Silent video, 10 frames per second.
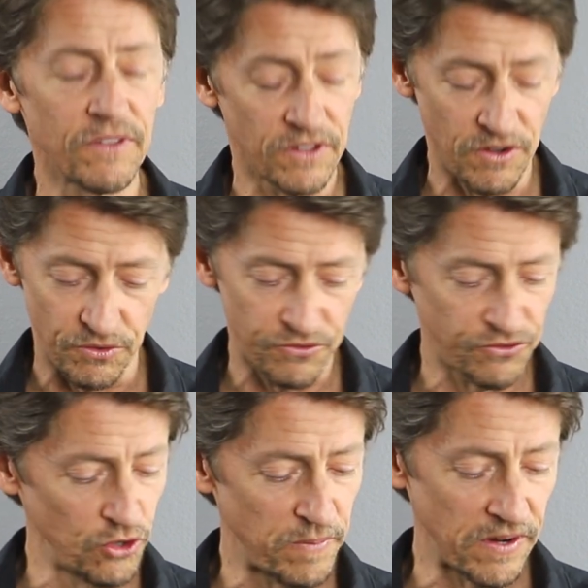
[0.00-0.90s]
You know,
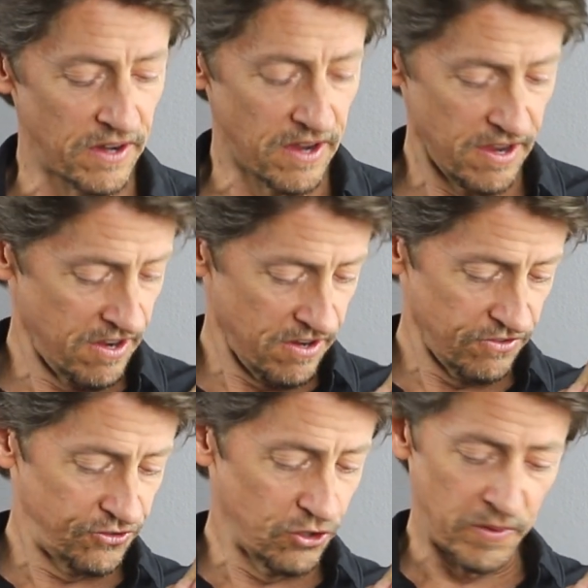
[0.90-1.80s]
super,
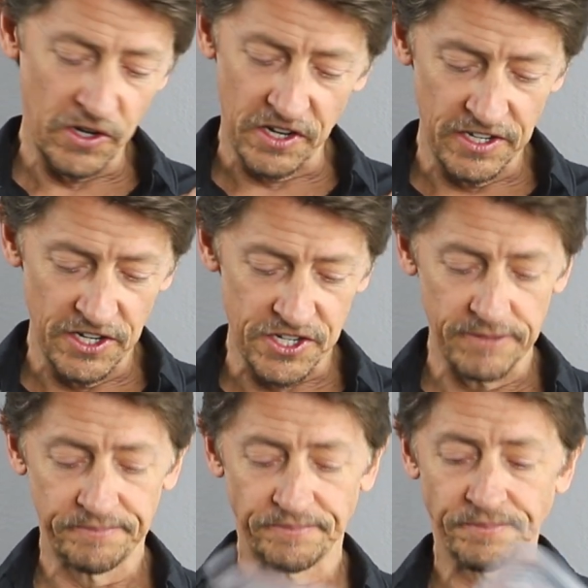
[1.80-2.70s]
super good condition.